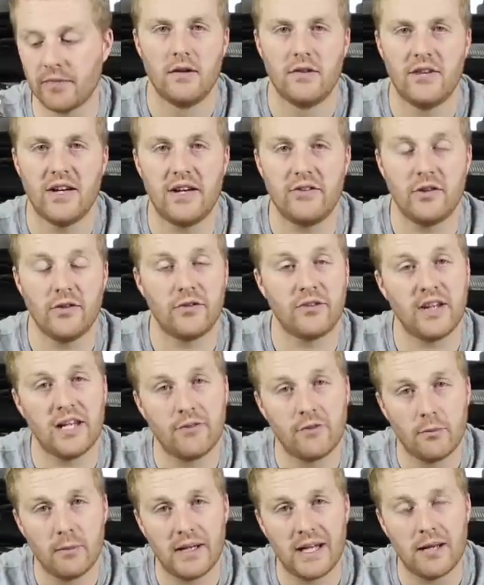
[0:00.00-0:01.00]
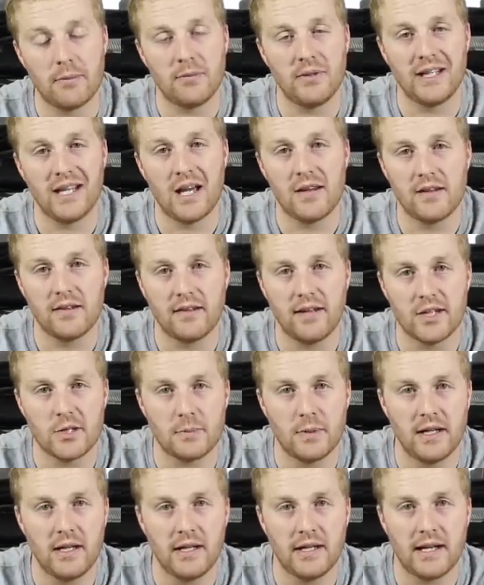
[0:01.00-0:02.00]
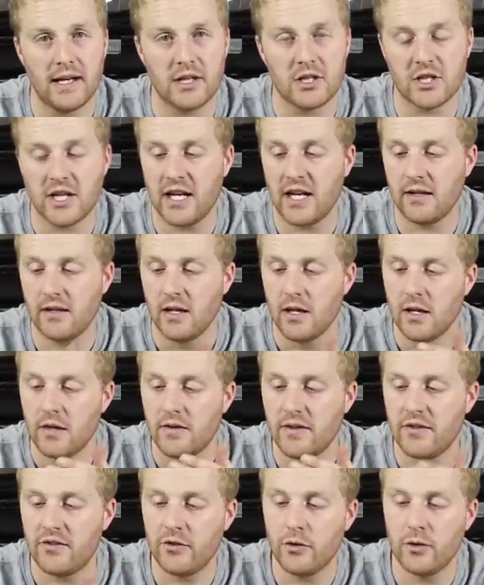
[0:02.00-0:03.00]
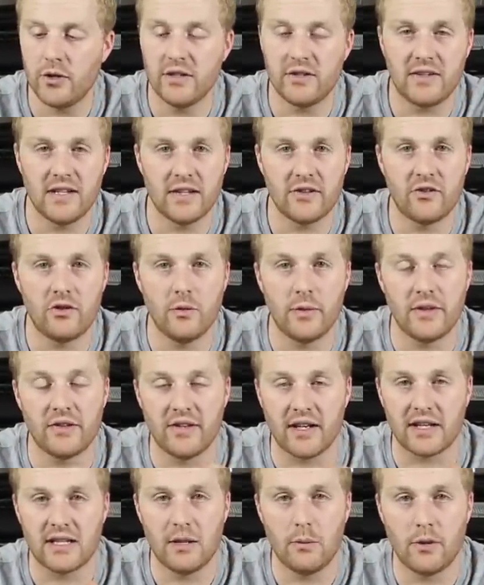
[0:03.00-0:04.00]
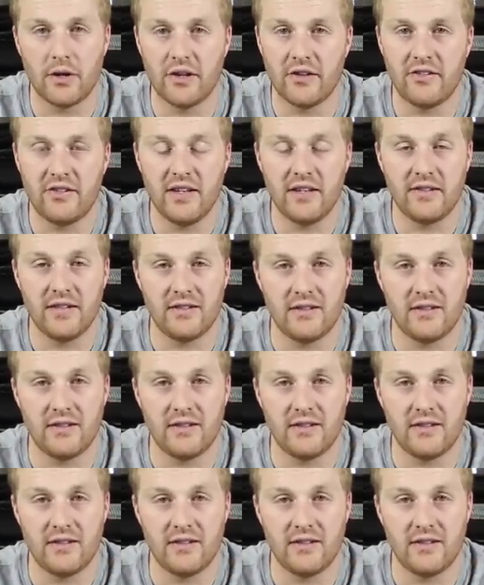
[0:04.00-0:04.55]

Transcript: So as you've seen from me emptying out this HPD catch can, this unit does do exactly what it says.